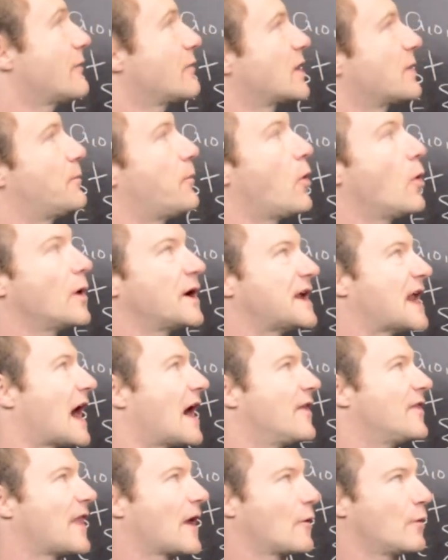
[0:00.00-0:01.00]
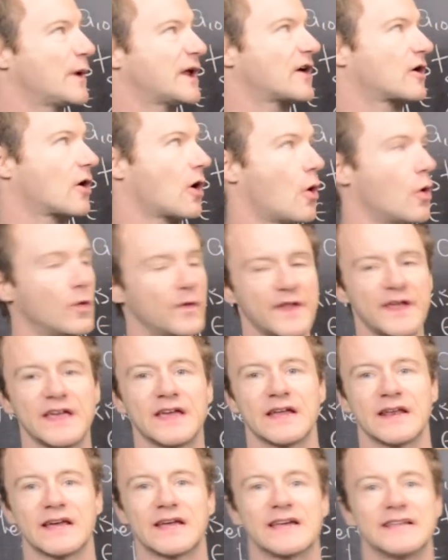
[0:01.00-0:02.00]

want to point out that we are only going to